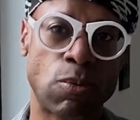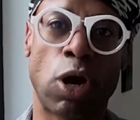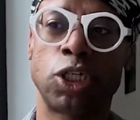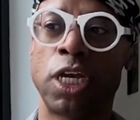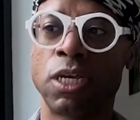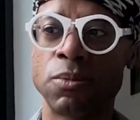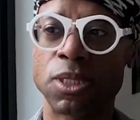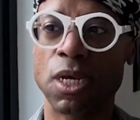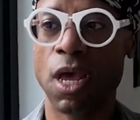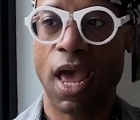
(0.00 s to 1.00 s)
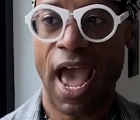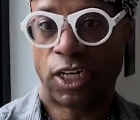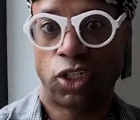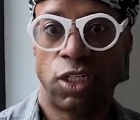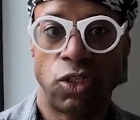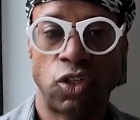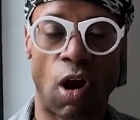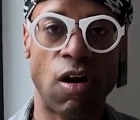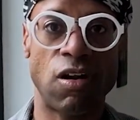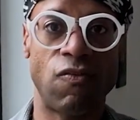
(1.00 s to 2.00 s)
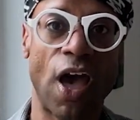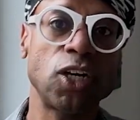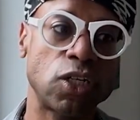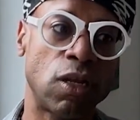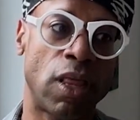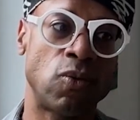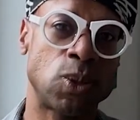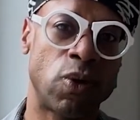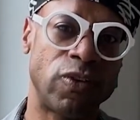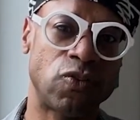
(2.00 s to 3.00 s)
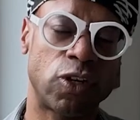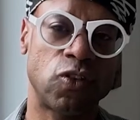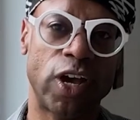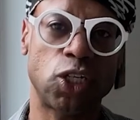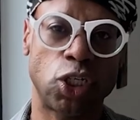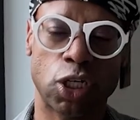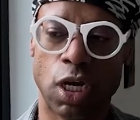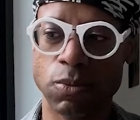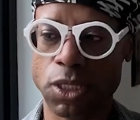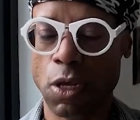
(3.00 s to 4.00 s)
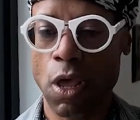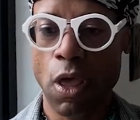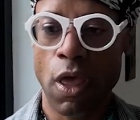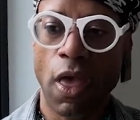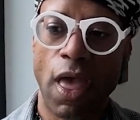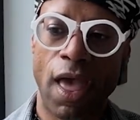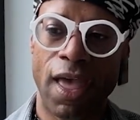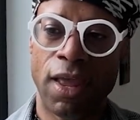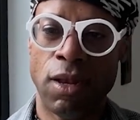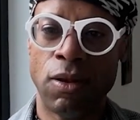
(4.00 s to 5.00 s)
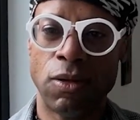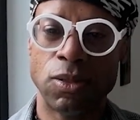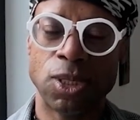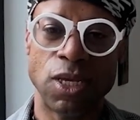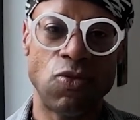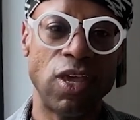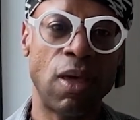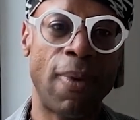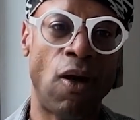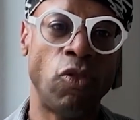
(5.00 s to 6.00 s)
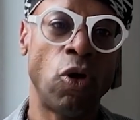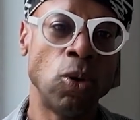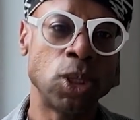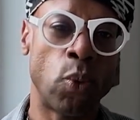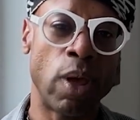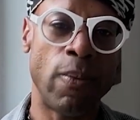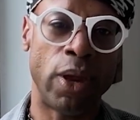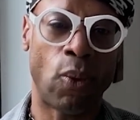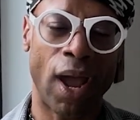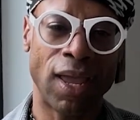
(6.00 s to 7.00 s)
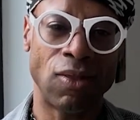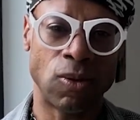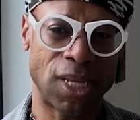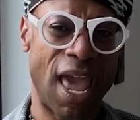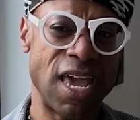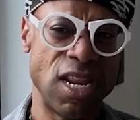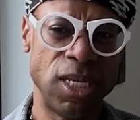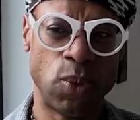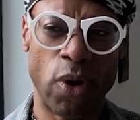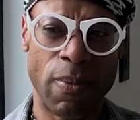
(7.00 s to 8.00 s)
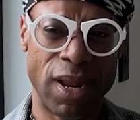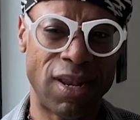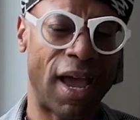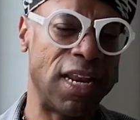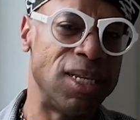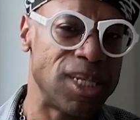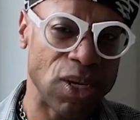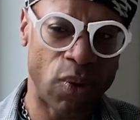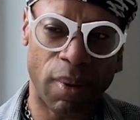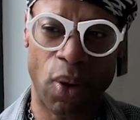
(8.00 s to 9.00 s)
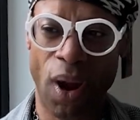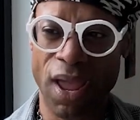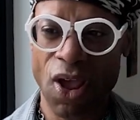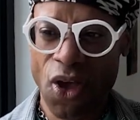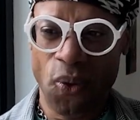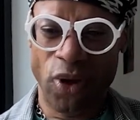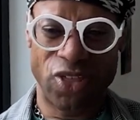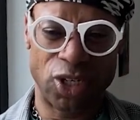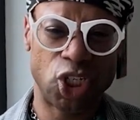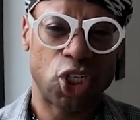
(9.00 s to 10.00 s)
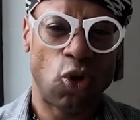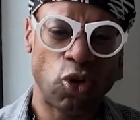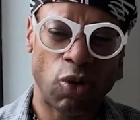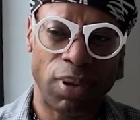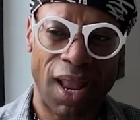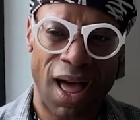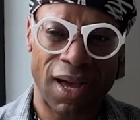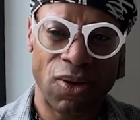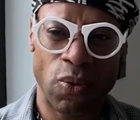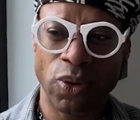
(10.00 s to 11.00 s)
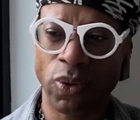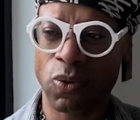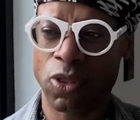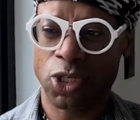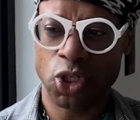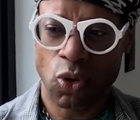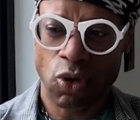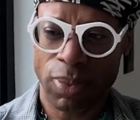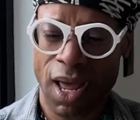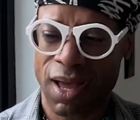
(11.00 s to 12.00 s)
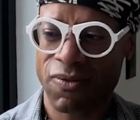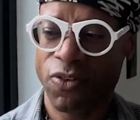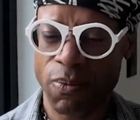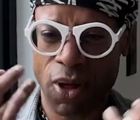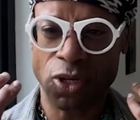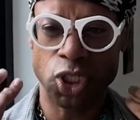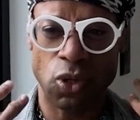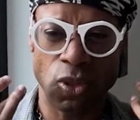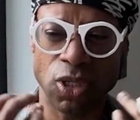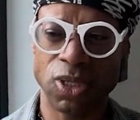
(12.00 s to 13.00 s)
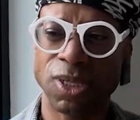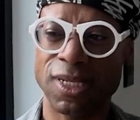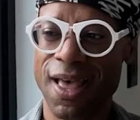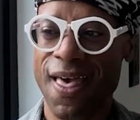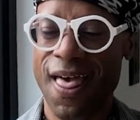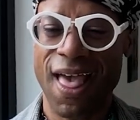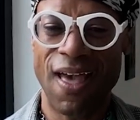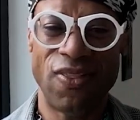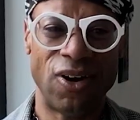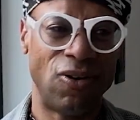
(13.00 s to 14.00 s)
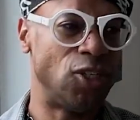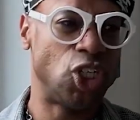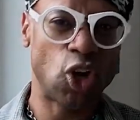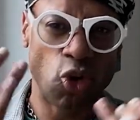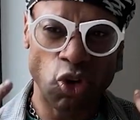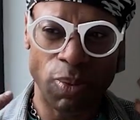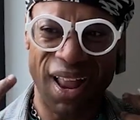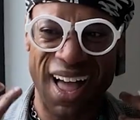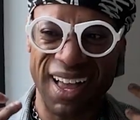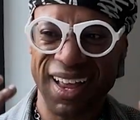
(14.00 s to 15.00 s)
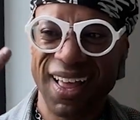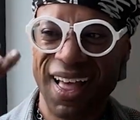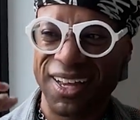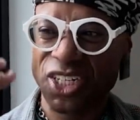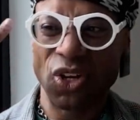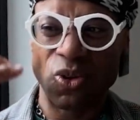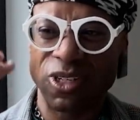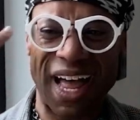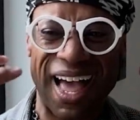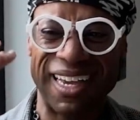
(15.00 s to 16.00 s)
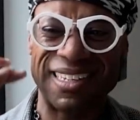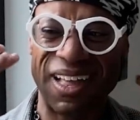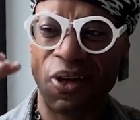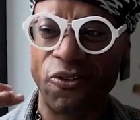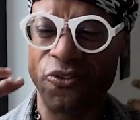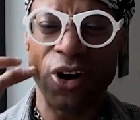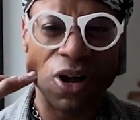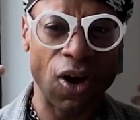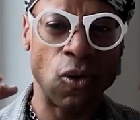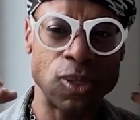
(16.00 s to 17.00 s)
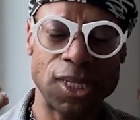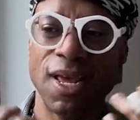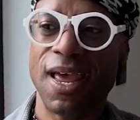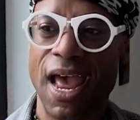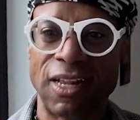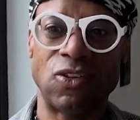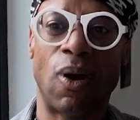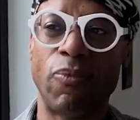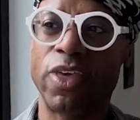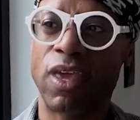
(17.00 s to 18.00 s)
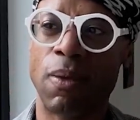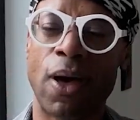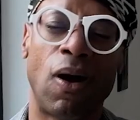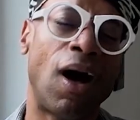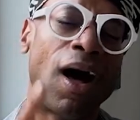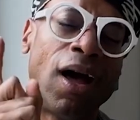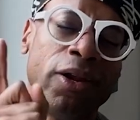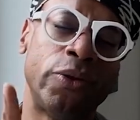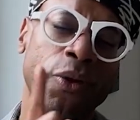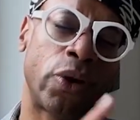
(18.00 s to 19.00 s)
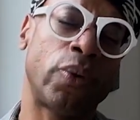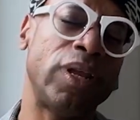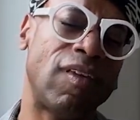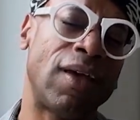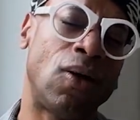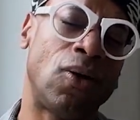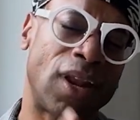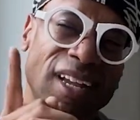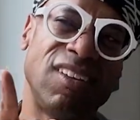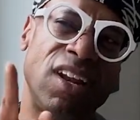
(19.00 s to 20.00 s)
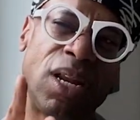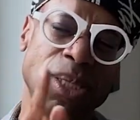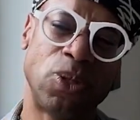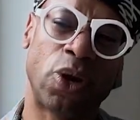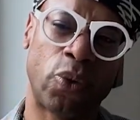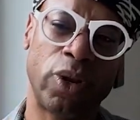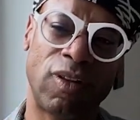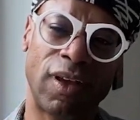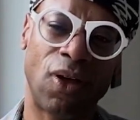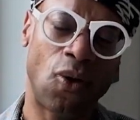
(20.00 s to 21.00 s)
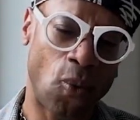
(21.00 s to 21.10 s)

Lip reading: Marc Jacobs actually started in fashion, and that was one of his first fashion jobs. And so you think about those women, right? Those 80s women, dynasty women, right? With their shoulder block, with their shoulder block, football shoulders, and their shoulder block, shoulders high as hell, fur coats. And so I'm thinking about, New York retail, 1980s, New York retail.